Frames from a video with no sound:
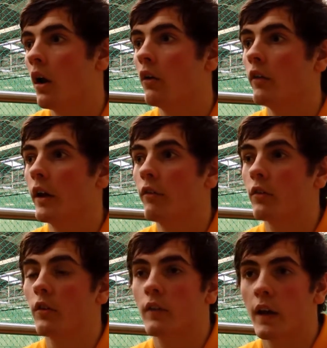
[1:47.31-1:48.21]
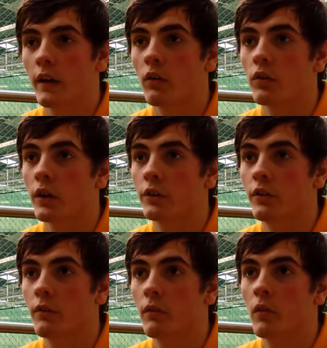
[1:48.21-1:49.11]
Another day, if it's a technical
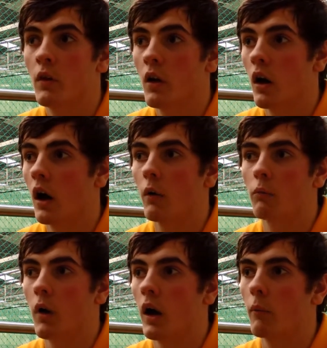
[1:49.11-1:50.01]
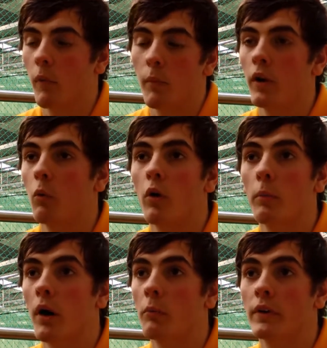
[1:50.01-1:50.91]
session, I might not worry
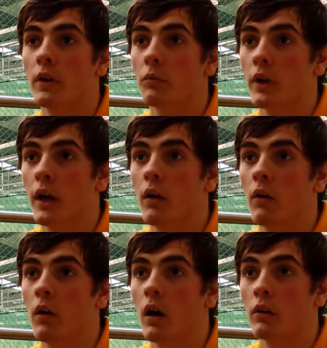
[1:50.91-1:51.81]
about how many times I get out.